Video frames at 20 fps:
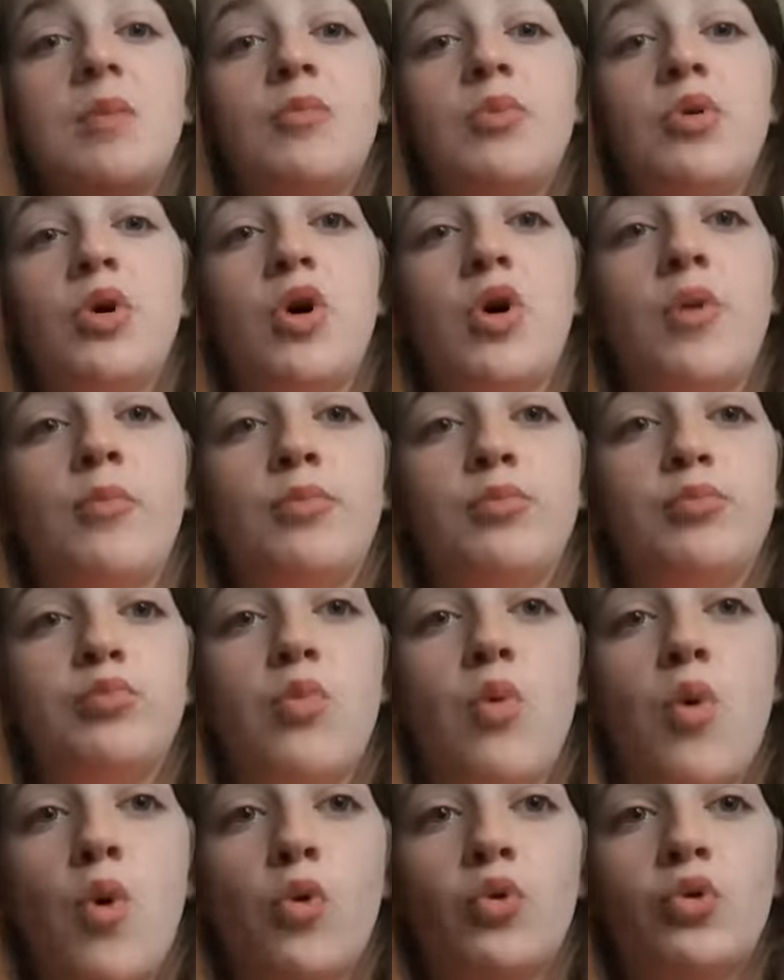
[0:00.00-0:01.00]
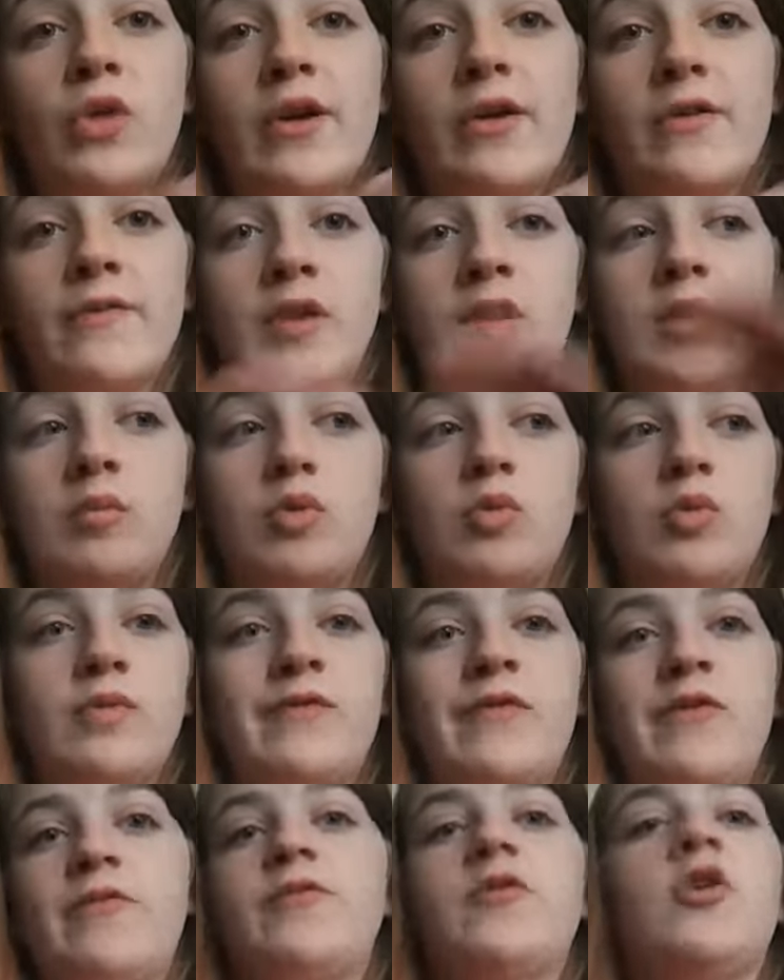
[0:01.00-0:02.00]
fill them up
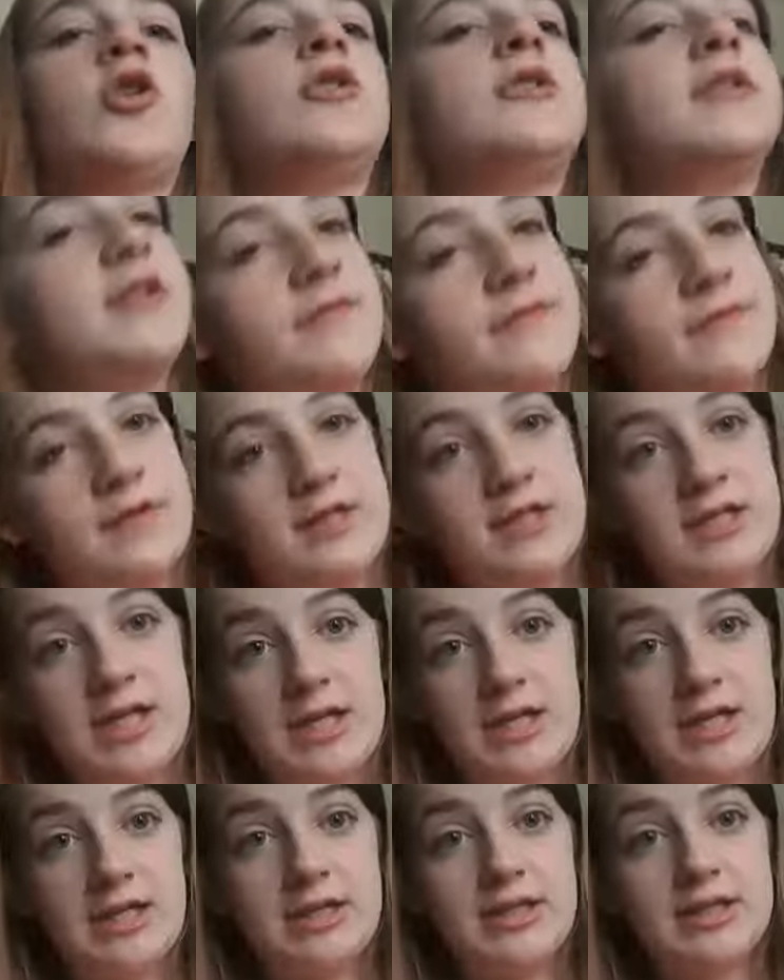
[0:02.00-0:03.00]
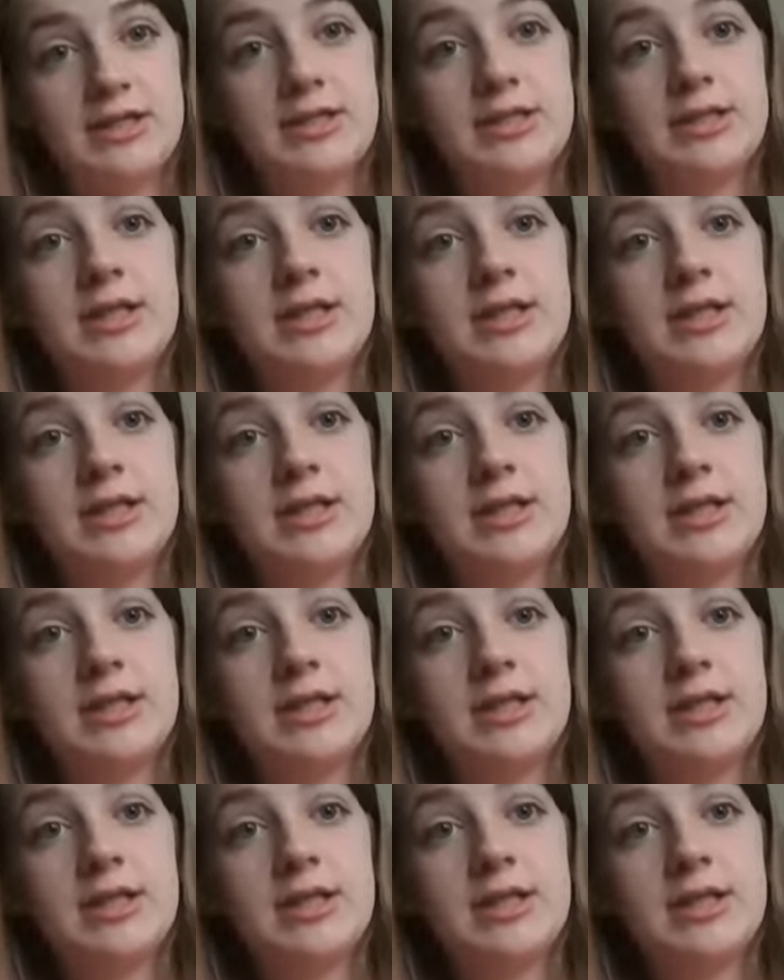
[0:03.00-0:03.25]
with all the different things.